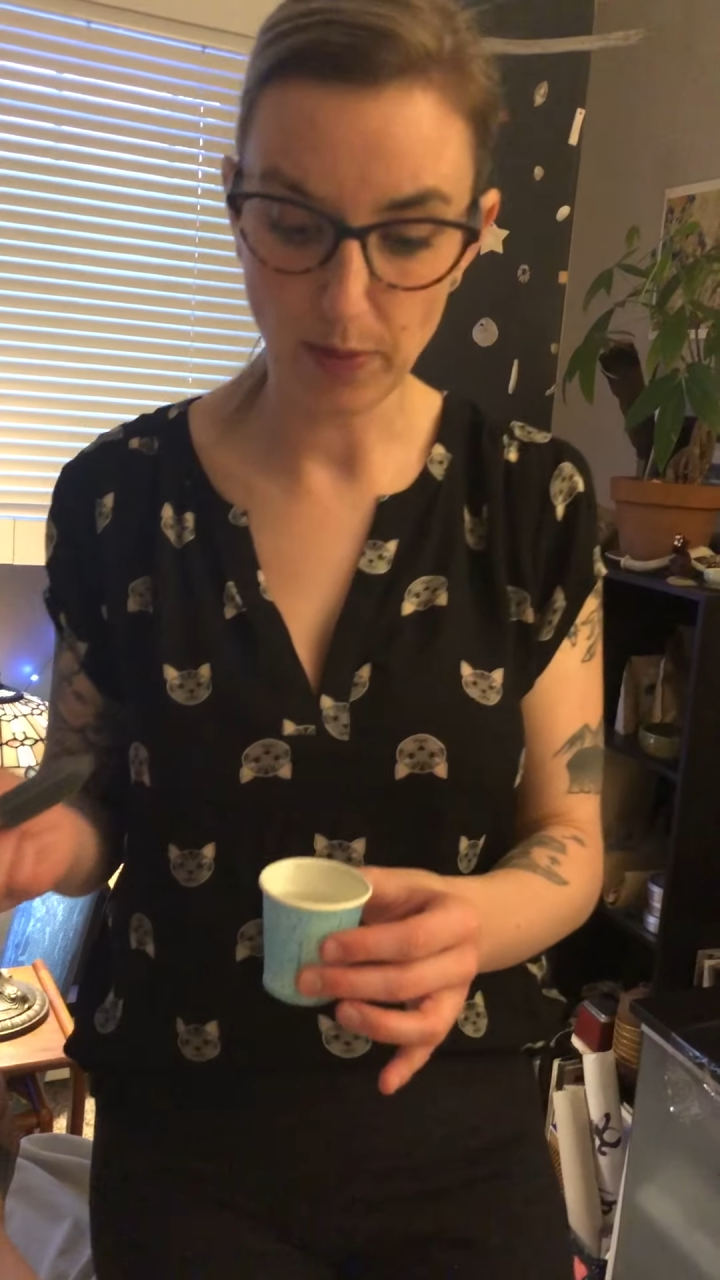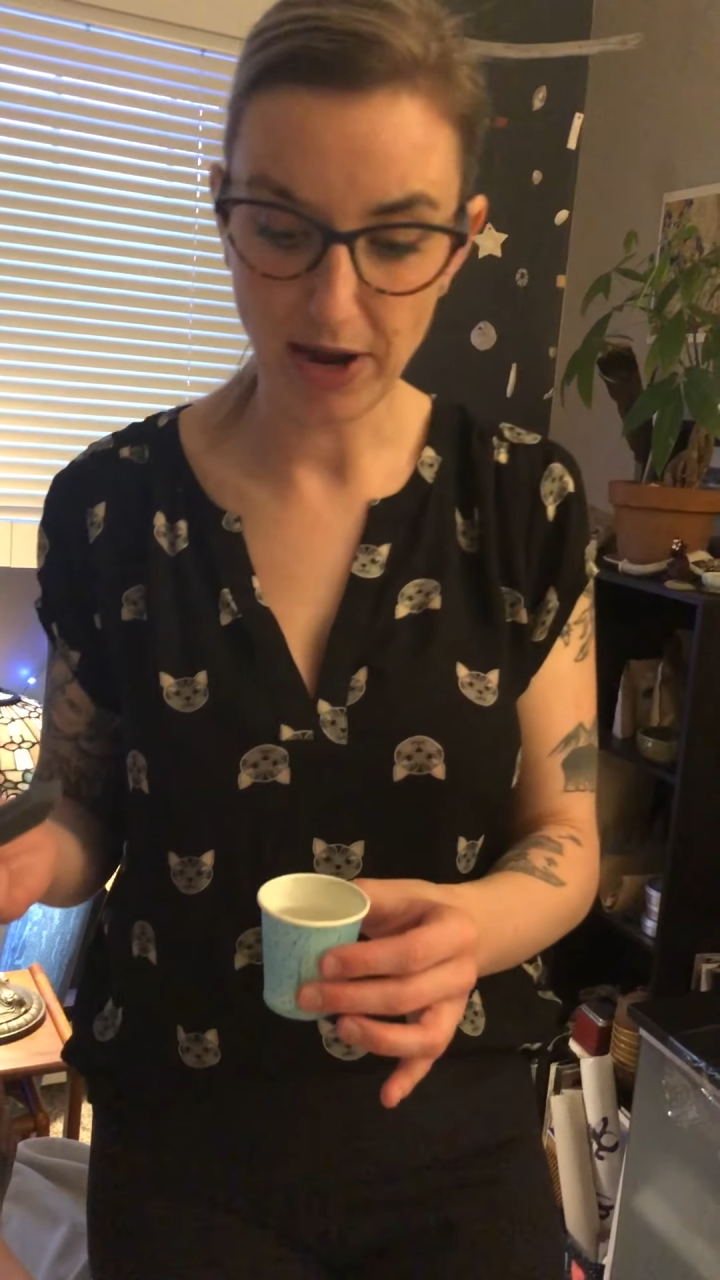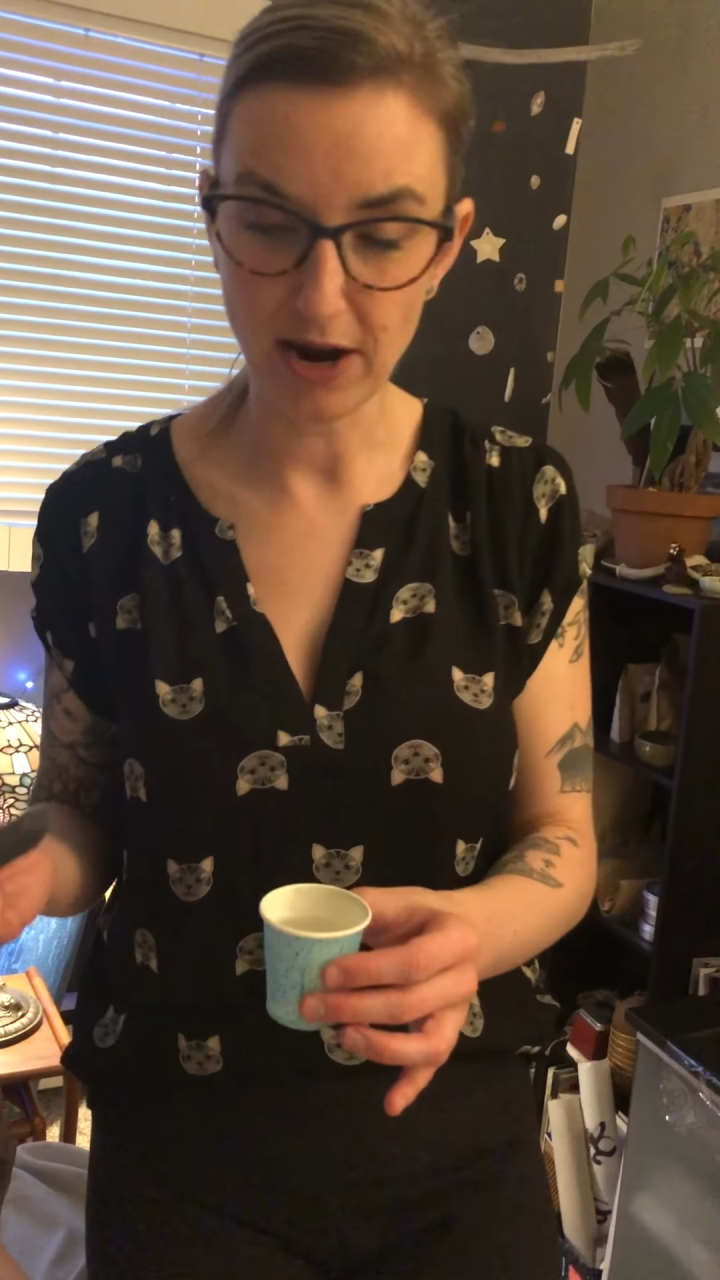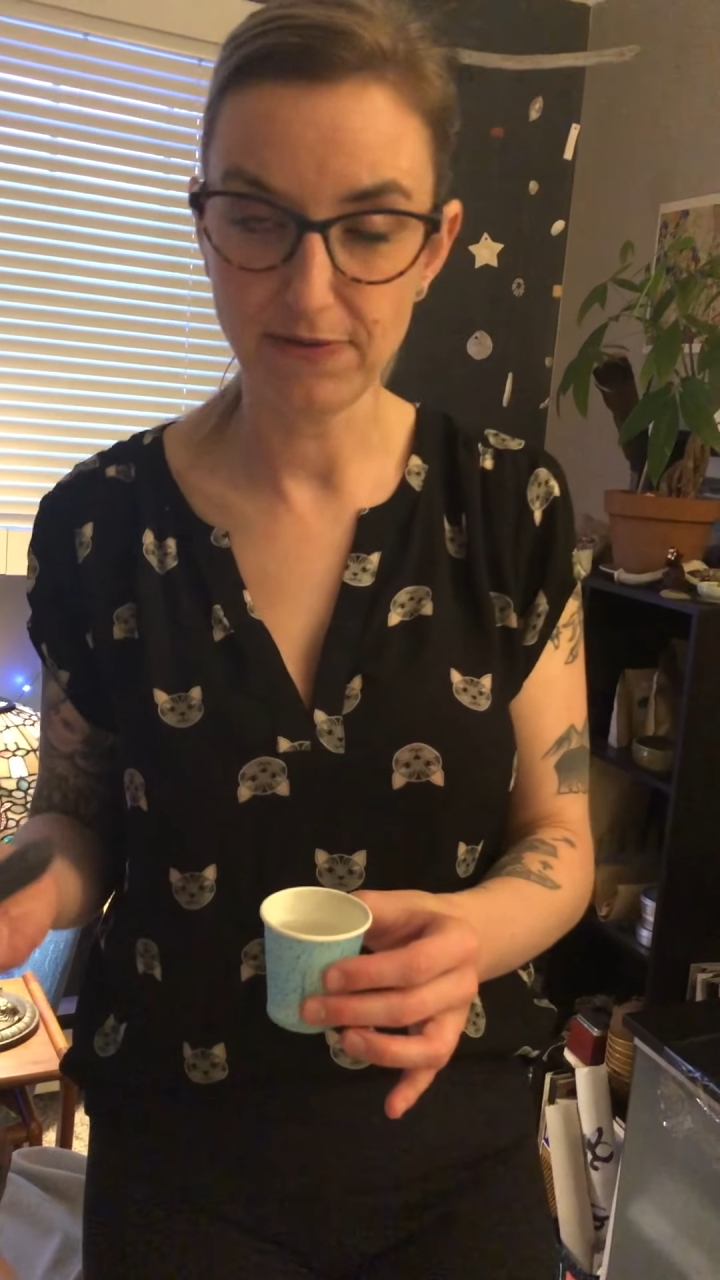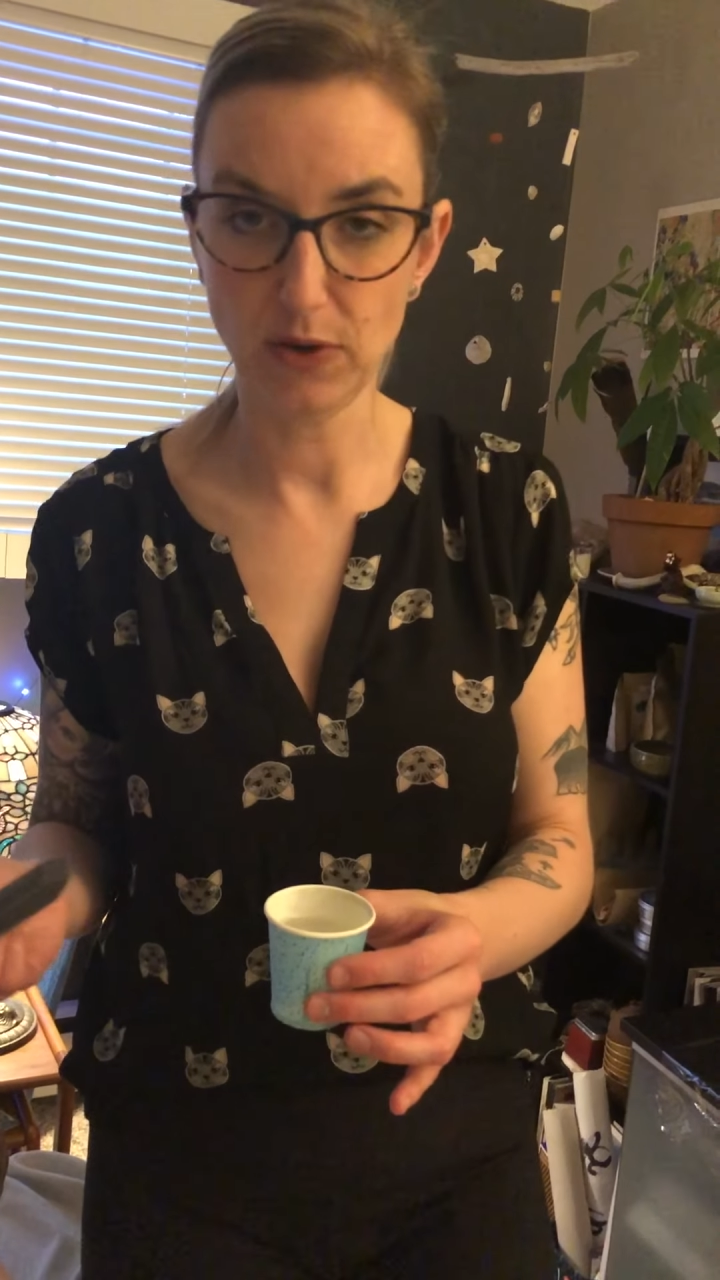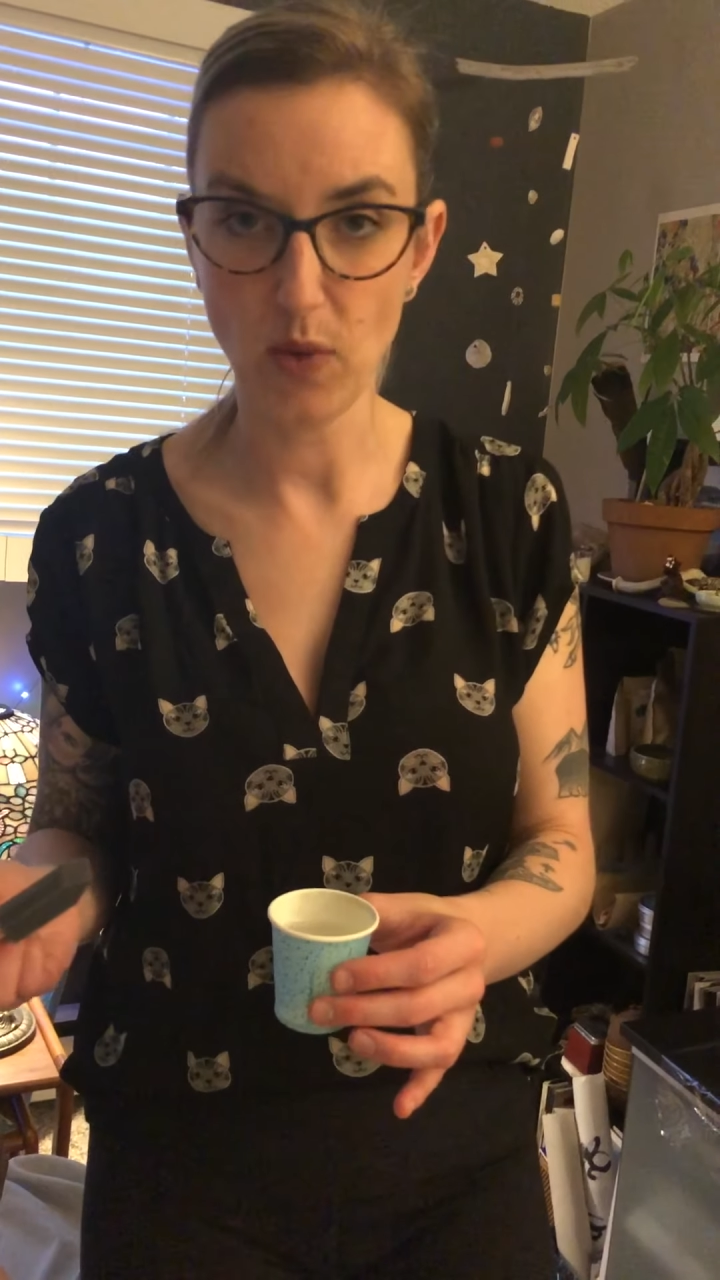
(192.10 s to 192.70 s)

what paraffin